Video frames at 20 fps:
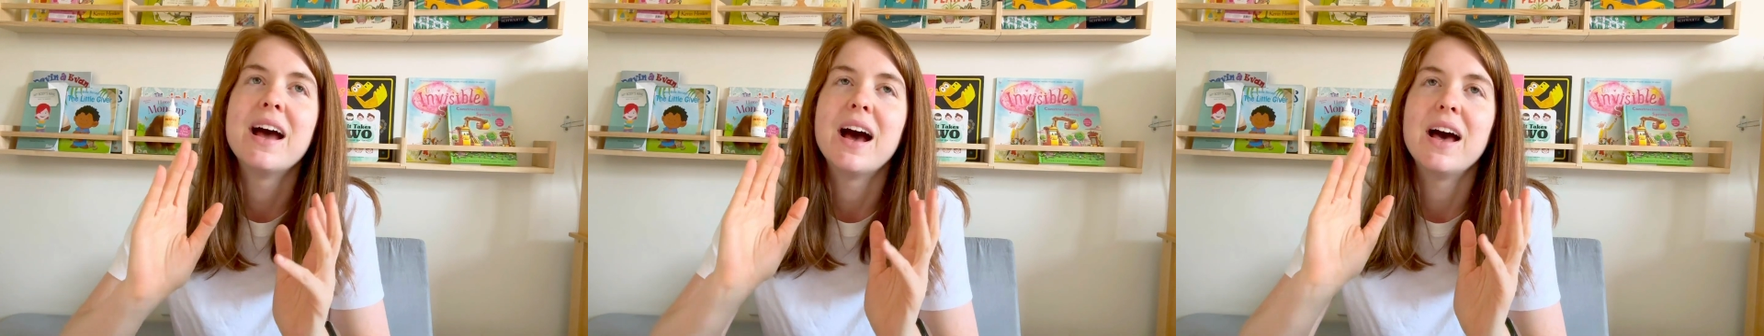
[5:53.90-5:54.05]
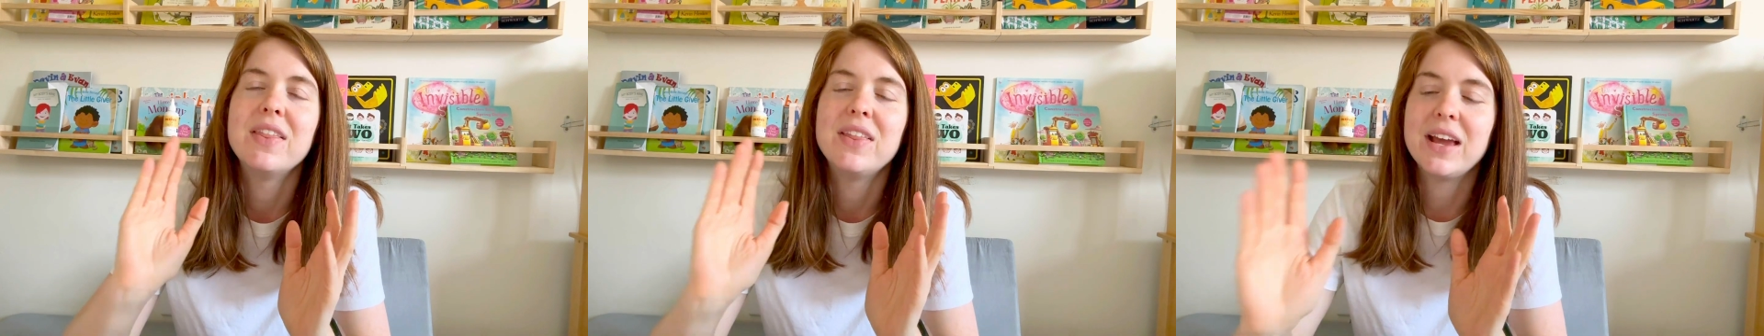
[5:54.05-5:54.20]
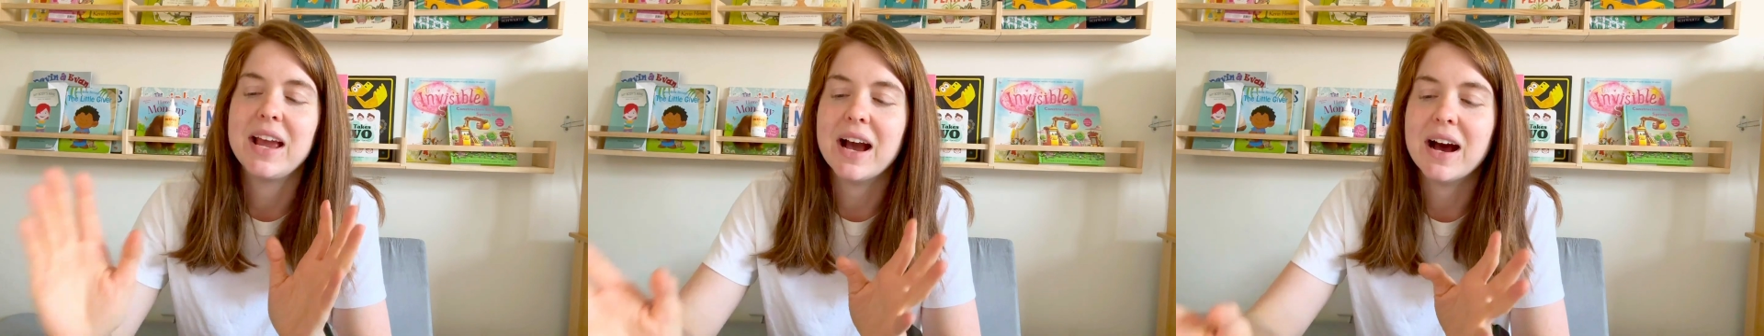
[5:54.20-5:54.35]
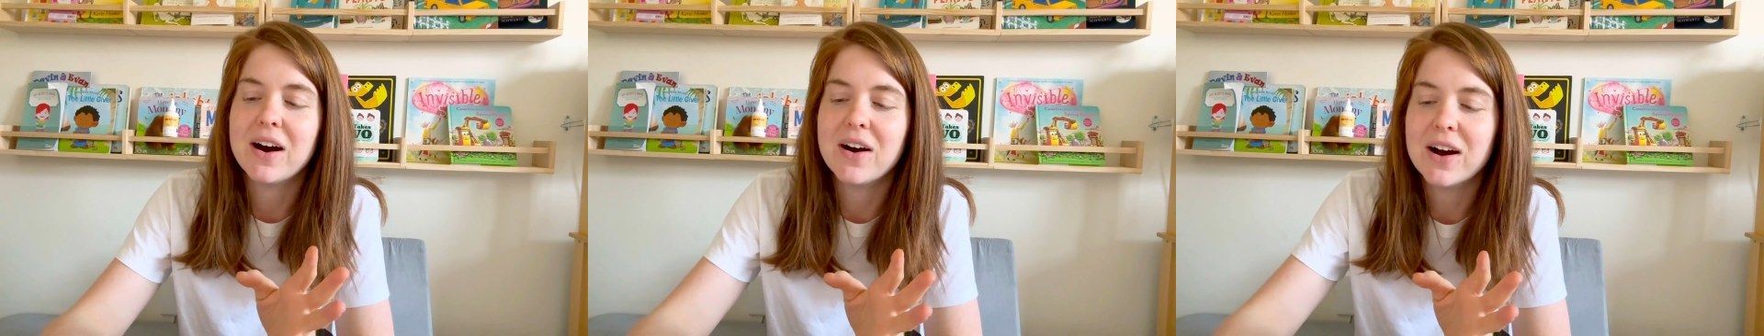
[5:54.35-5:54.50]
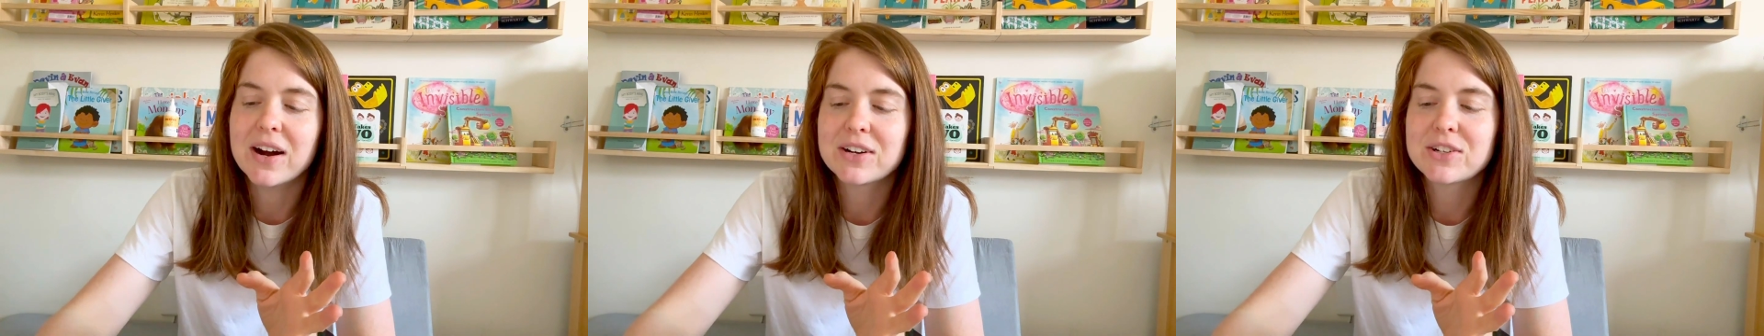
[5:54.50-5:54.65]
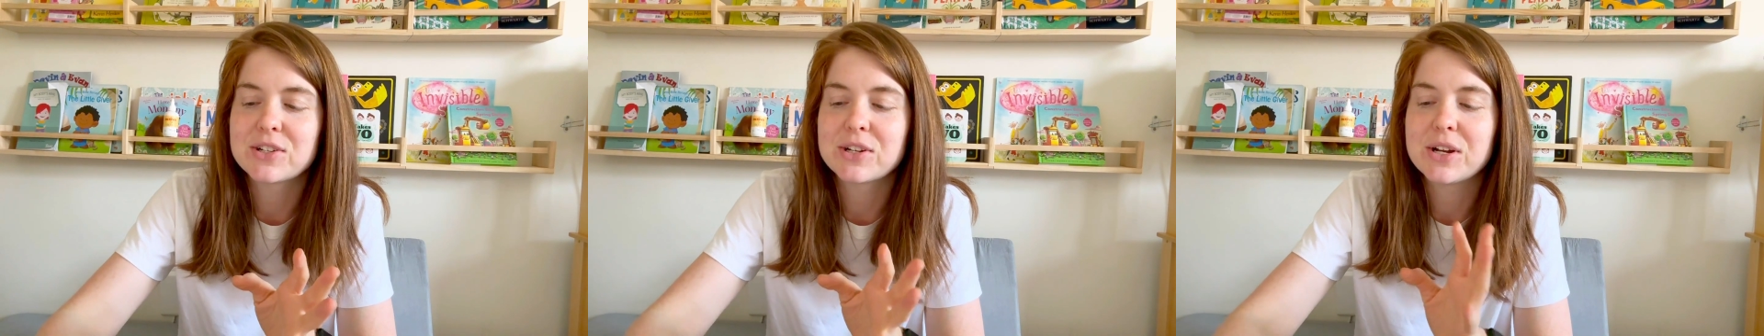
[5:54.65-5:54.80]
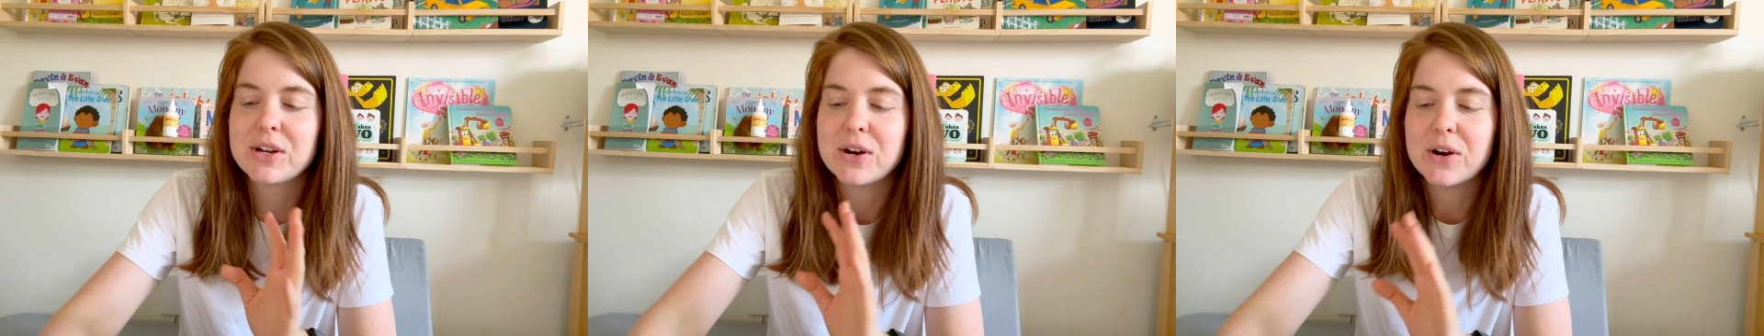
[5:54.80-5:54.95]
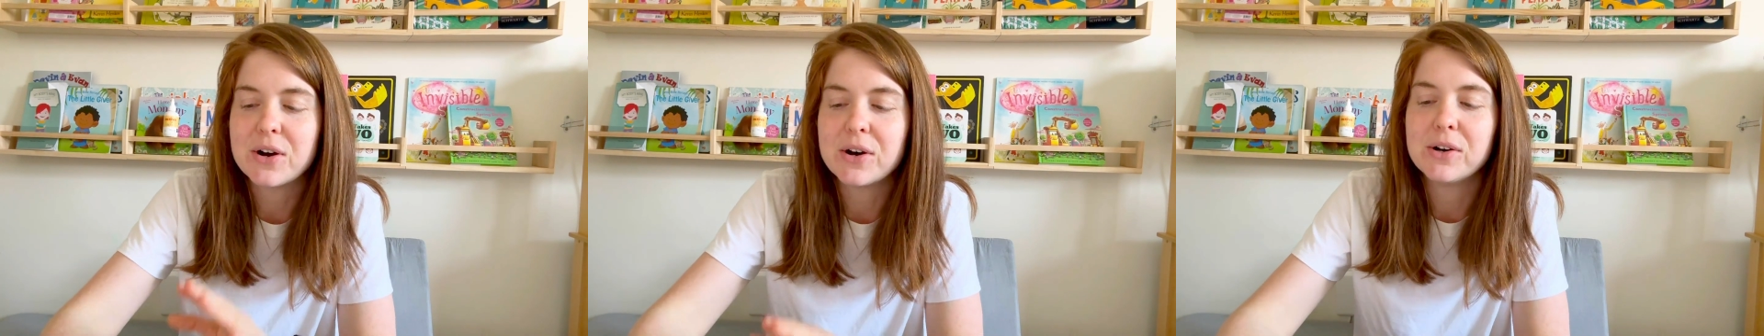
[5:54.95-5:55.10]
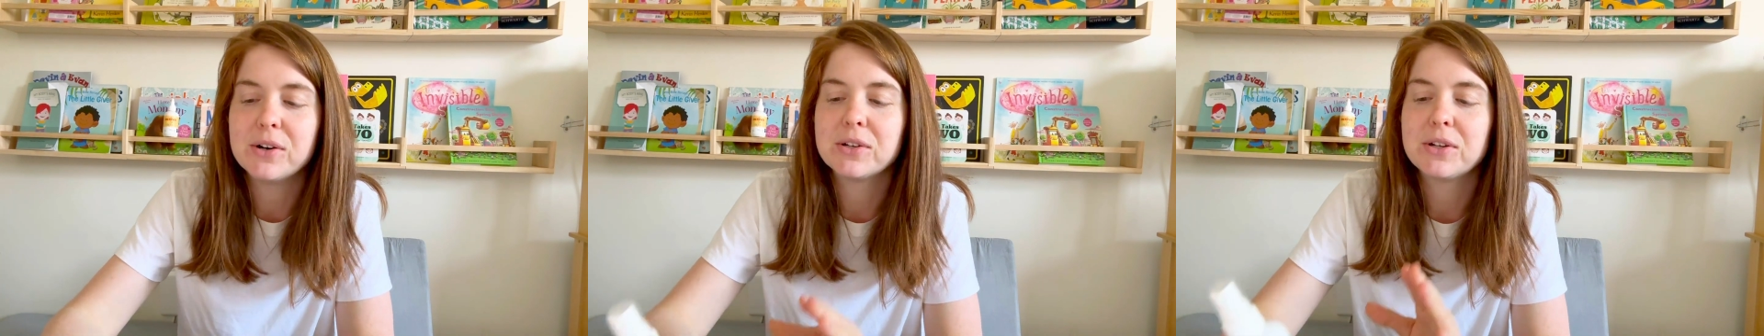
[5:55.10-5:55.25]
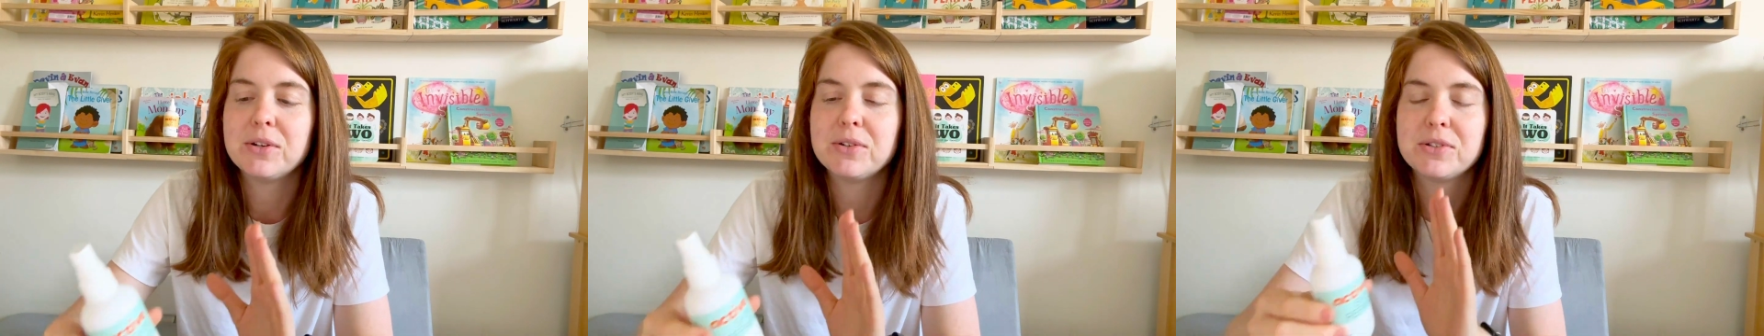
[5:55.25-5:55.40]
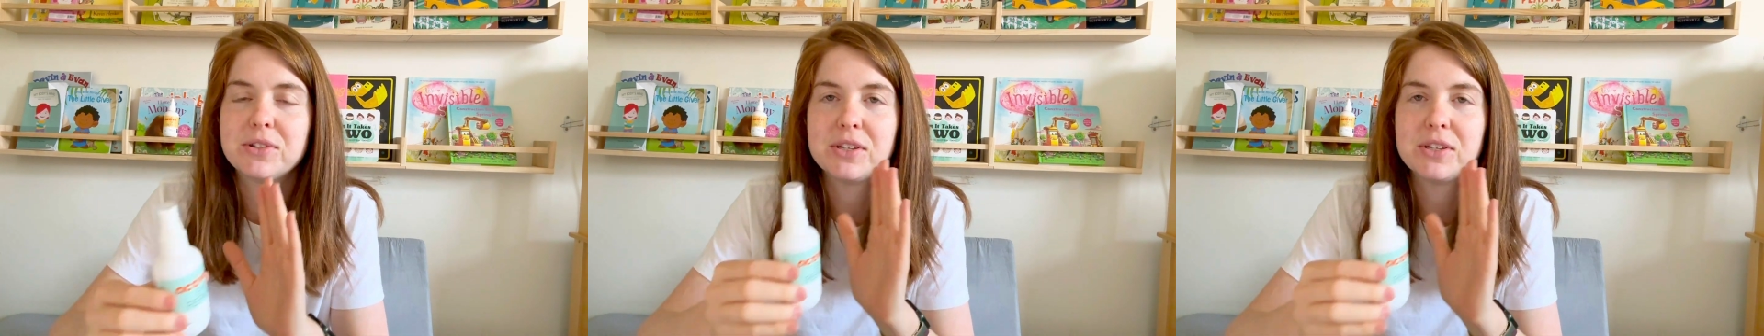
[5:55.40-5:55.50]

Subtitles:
they actually all use